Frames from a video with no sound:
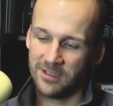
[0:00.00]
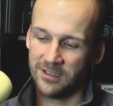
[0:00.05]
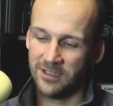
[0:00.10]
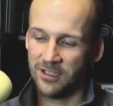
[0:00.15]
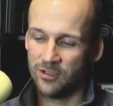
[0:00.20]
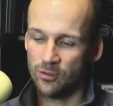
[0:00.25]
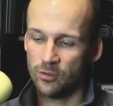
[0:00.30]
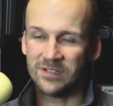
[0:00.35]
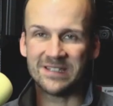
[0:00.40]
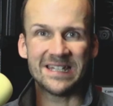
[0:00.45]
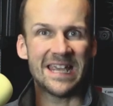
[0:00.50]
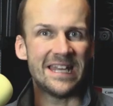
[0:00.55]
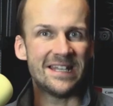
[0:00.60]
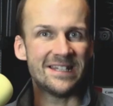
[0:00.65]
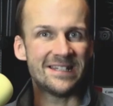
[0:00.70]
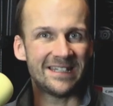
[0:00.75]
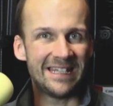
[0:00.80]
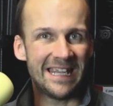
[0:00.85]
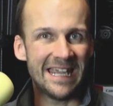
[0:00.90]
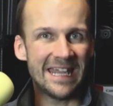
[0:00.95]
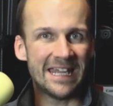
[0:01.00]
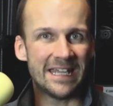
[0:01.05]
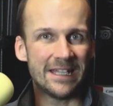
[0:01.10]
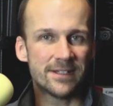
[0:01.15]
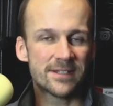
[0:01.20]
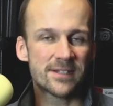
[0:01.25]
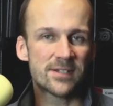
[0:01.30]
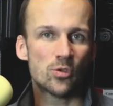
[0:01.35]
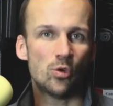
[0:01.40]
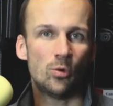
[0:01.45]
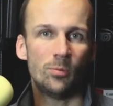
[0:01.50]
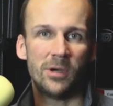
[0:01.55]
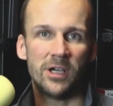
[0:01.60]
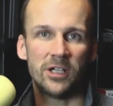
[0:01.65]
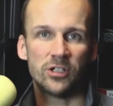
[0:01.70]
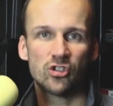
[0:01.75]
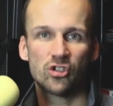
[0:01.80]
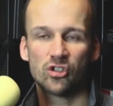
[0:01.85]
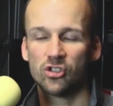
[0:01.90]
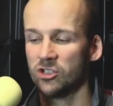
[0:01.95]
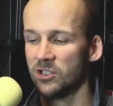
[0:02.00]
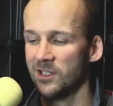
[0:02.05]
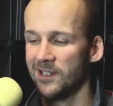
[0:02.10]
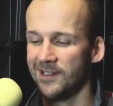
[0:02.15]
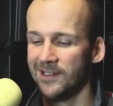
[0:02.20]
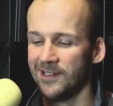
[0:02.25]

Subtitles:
you don't tend to get so much